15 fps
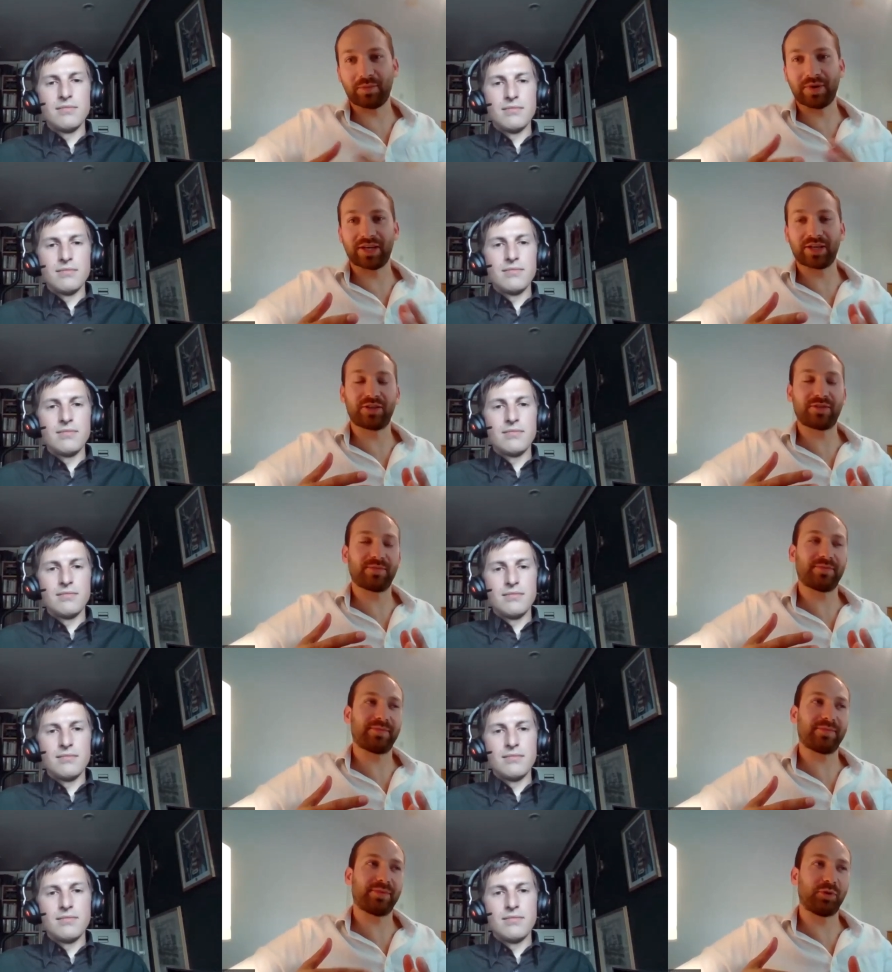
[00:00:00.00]
Speaker 1: how
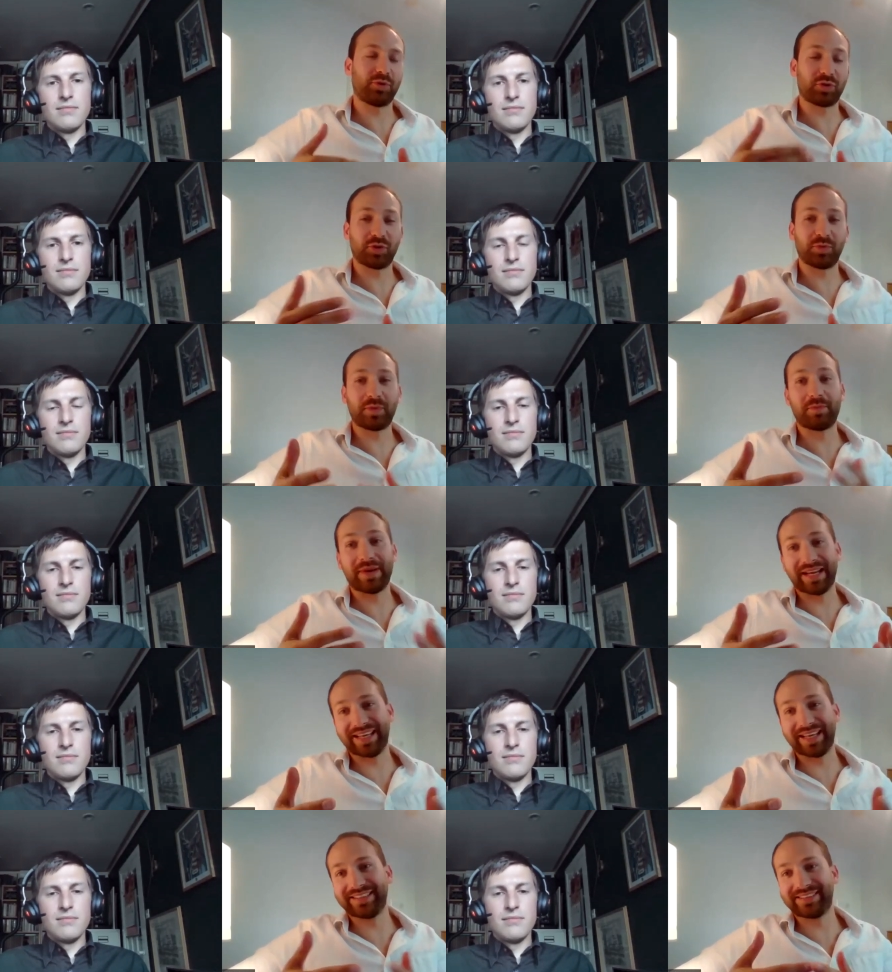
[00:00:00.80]
much you should
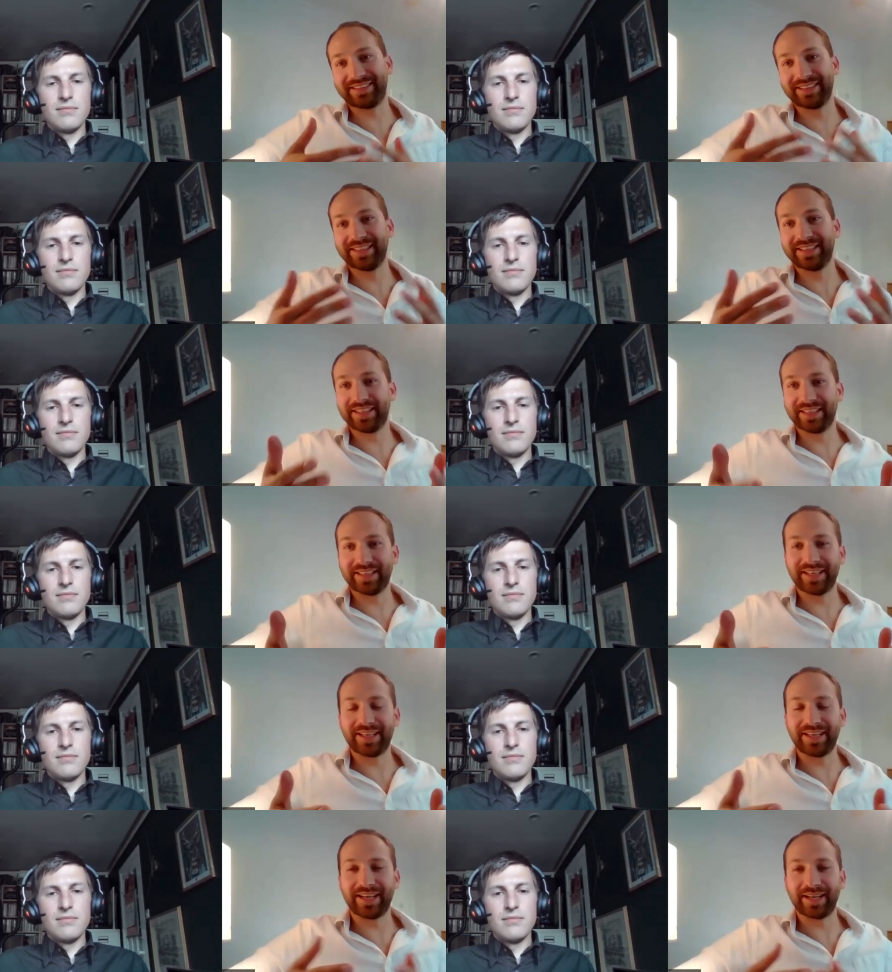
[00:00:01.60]
be paid
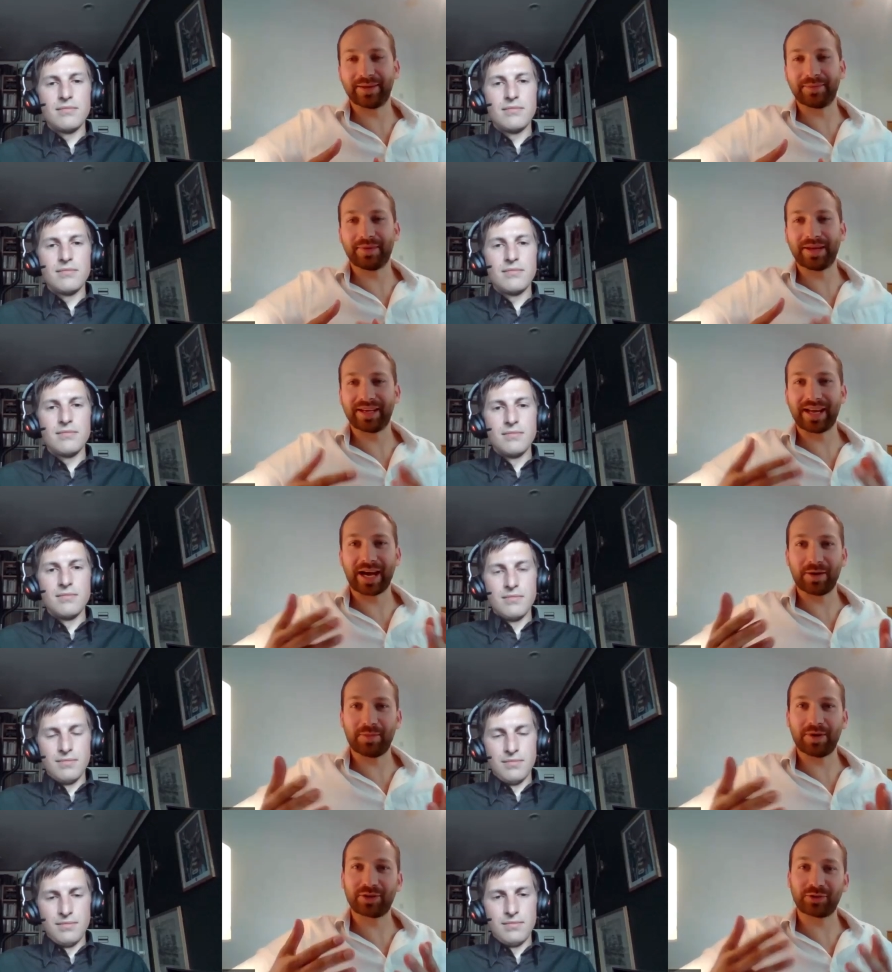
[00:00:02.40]
um,
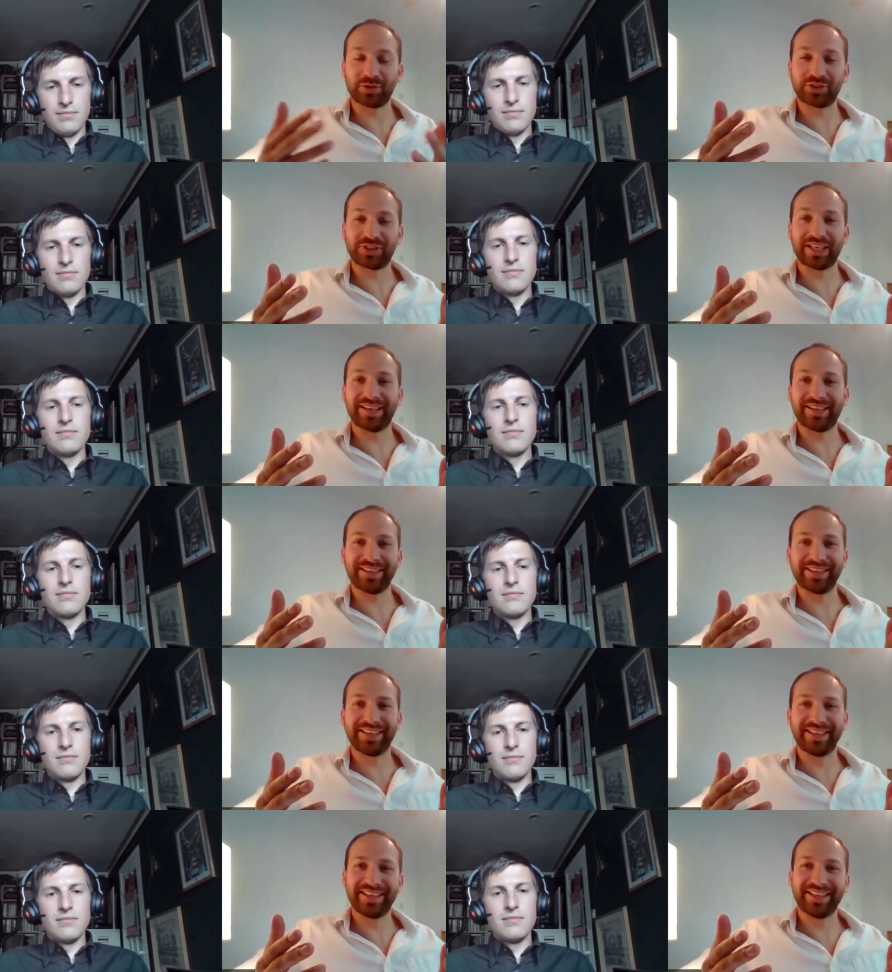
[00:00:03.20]
and how much to
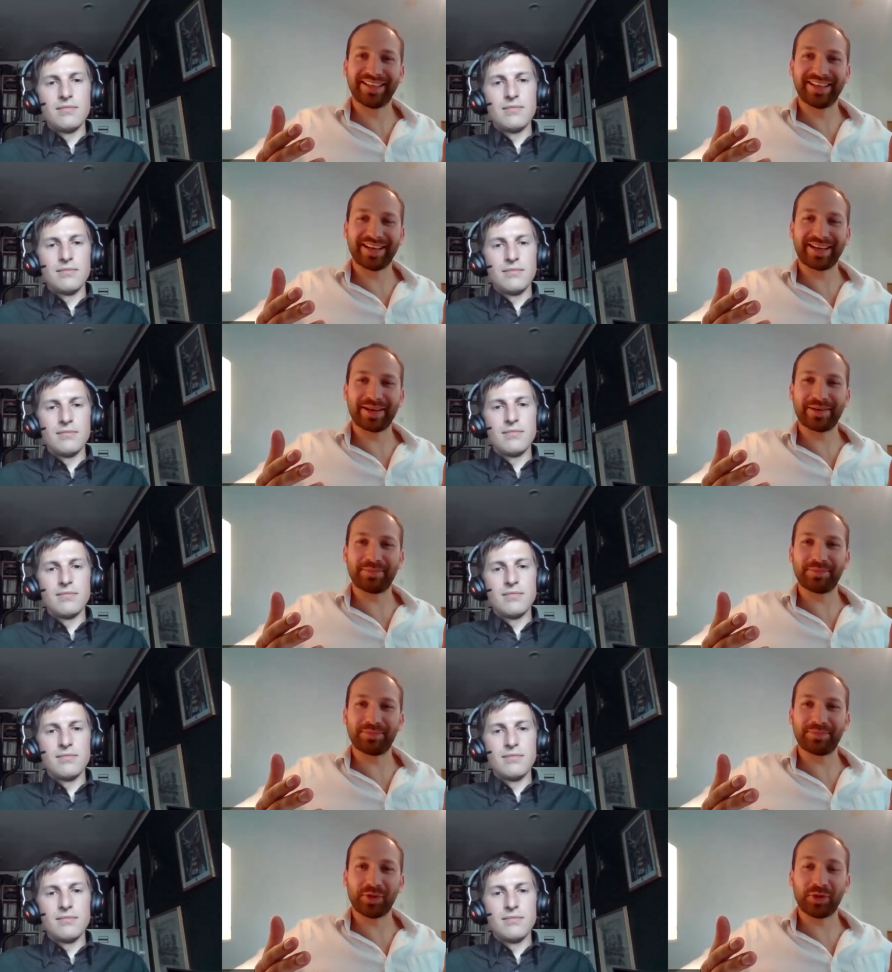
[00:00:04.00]
say
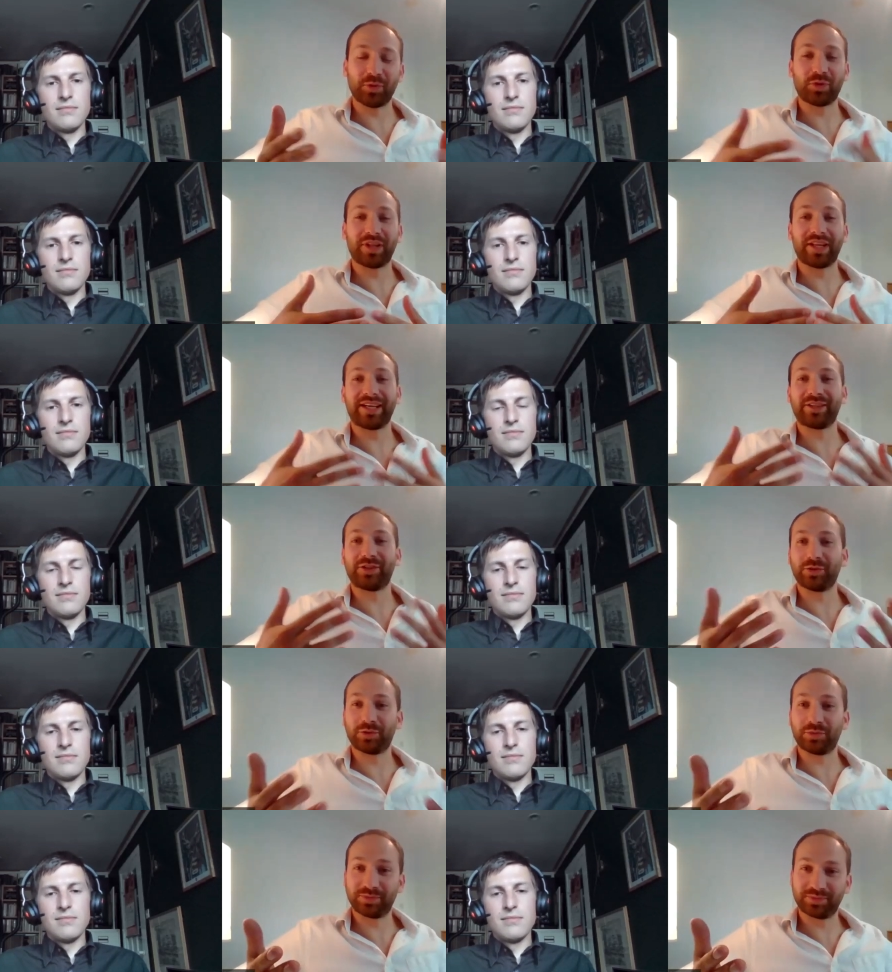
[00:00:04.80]
uh, you would
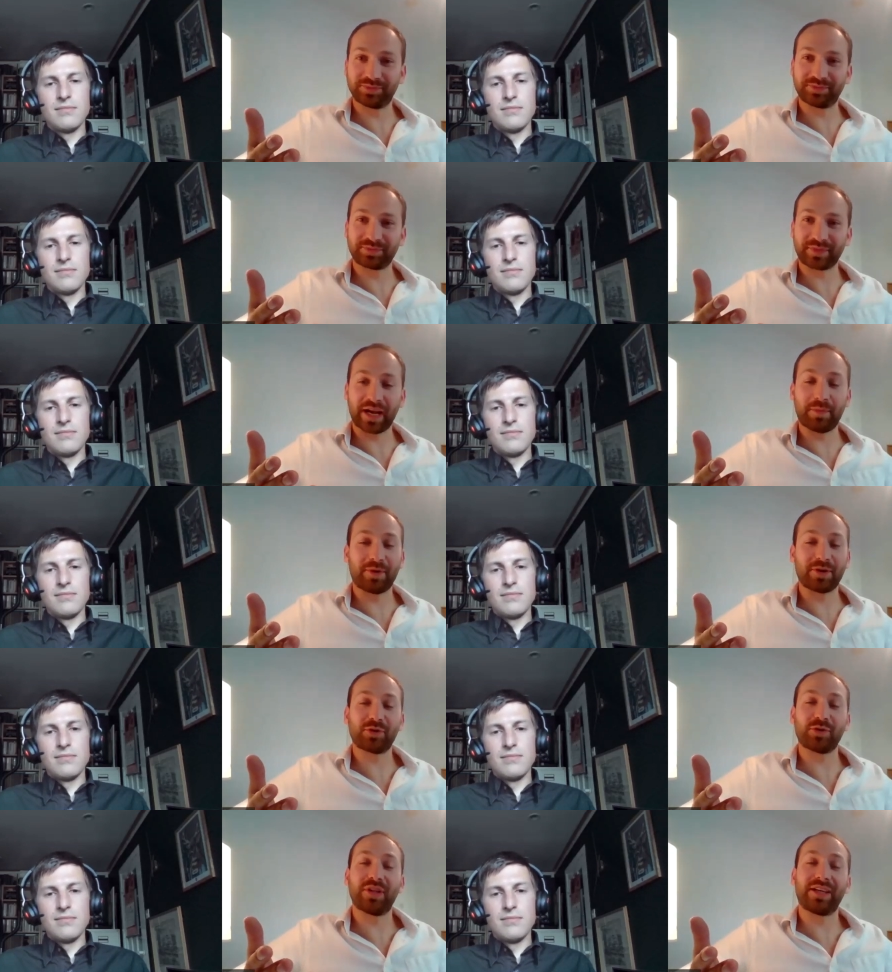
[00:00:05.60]
like to,
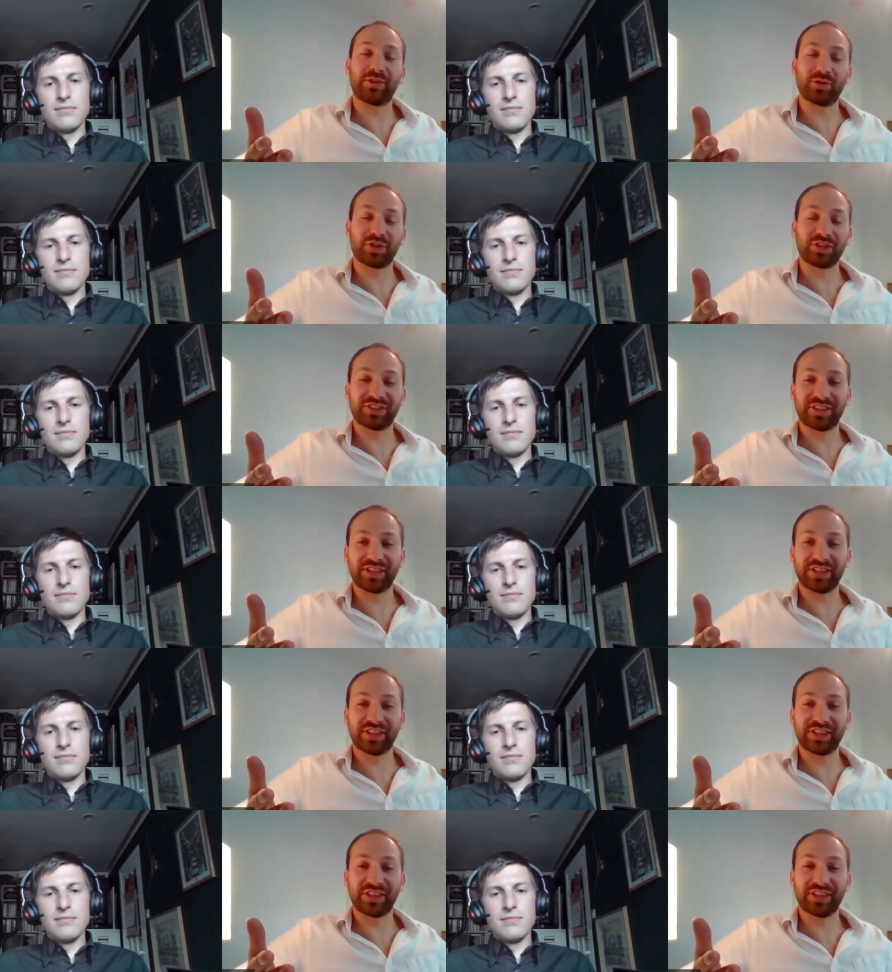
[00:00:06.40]
how much you'd like to